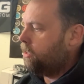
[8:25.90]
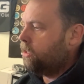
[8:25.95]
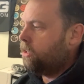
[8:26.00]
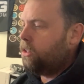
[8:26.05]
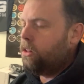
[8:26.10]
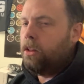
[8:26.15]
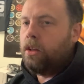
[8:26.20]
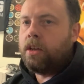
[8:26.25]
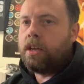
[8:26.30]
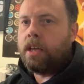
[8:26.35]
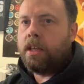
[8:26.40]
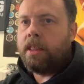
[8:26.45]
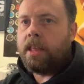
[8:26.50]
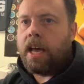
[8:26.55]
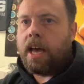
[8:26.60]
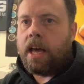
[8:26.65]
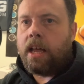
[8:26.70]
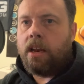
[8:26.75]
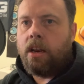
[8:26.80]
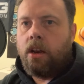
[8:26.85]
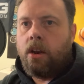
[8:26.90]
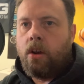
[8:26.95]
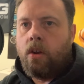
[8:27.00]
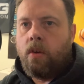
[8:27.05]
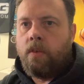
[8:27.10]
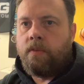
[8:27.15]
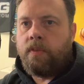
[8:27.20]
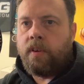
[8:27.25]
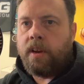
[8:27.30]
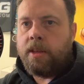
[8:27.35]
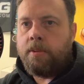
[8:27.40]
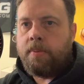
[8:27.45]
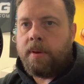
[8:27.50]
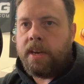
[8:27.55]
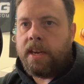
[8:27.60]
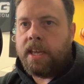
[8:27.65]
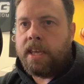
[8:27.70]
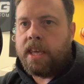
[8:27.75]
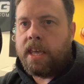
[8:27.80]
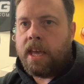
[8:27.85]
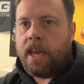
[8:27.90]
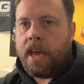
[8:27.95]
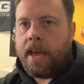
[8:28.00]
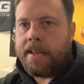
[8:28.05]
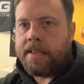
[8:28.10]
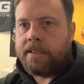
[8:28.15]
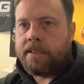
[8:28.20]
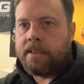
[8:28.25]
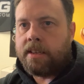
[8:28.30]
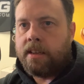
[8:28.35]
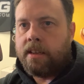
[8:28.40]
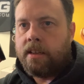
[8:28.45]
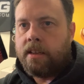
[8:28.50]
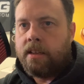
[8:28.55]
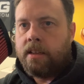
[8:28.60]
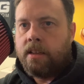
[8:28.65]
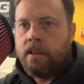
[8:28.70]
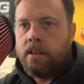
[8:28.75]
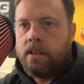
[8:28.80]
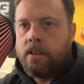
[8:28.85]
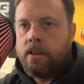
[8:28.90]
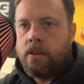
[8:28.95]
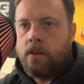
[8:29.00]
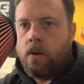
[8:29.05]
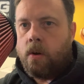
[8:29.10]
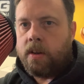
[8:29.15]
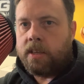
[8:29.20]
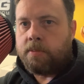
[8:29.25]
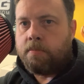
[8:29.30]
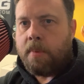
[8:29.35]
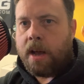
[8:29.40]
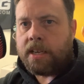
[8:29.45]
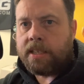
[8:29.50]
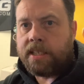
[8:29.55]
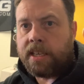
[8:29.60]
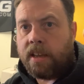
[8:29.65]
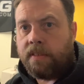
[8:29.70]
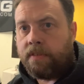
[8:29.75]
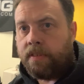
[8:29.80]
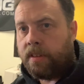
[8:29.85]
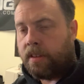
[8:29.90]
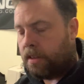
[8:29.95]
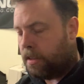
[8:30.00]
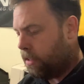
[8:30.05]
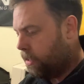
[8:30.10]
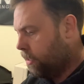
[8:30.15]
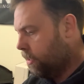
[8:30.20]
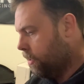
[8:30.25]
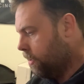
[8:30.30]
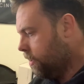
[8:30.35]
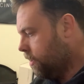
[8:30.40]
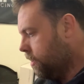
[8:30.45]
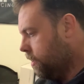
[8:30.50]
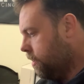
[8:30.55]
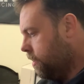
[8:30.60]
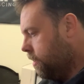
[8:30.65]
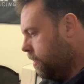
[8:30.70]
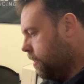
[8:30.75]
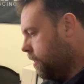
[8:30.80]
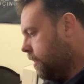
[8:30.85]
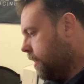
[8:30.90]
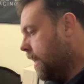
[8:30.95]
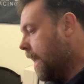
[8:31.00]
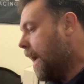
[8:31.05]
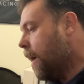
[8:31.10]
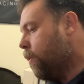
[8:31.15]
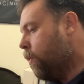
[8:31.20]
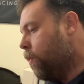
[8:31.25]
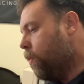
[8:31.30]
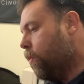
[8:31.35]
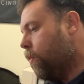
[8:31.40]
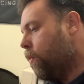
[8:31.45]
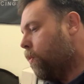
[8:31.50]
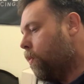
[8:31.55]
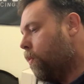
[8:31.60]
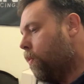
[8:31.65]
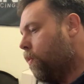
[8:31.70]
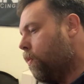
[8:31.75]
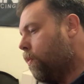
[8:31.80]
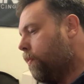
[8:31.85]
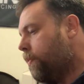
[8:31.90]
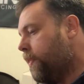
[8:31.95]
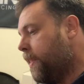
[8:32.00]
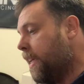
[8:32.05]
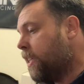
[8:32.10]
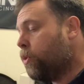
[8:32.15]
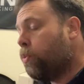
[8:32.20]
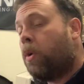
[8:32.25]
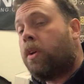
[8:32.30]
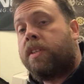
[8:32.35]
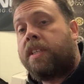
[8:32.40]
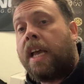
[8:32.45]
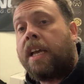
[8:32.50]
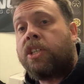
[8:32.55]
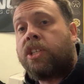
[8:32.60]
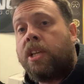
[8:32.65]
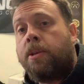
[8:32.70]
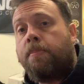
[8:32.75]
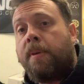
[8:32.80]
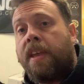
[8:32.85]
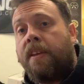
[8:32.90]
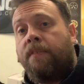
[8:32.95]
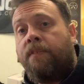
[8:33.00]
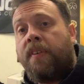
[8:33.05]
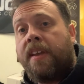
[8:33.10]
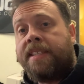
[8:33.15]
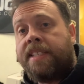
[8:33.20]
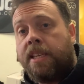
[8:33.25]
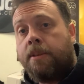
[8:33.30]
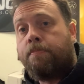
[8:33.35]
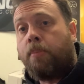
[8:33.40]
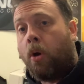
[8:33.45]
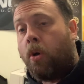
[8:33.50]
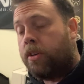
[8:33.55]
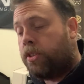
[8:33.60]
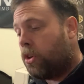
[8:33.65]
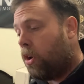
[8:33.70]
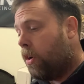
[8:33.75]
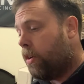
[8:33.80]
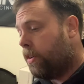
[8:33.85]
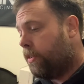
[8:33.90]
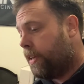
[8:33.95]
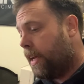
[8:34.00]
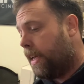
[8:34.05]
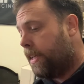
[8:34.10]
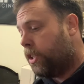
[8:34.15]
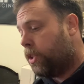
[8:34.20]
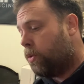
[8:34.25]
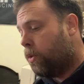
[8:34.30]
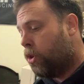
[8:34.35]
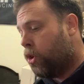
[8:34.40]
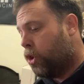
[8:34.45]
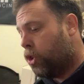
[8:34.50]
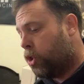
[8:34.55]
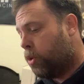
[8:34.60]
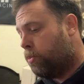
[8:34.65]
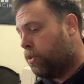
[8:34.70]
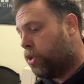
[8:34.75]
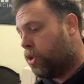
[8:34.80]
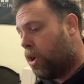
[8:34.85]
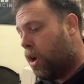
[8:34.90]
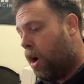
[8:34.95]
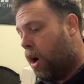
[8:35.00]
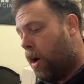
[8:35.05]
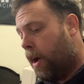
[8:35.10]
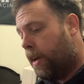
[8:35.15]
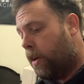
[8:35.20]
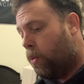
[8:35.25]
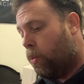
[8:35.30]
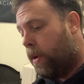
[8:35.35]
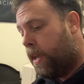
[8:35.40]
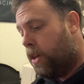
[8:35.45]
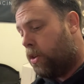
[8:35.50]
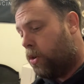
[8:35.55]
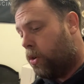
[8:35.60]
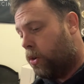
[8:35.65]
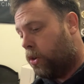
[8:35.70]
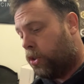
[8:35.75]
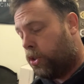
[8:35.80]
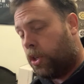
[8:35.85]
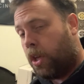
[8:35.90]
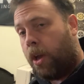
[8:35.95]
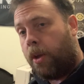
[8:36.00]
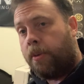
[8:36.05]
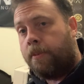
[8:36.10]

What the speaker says: Look at that lovely bit of kit. Oh, it's massive. Now, this one's actually being fitted by Dynodaze to a customer's car in a week or so.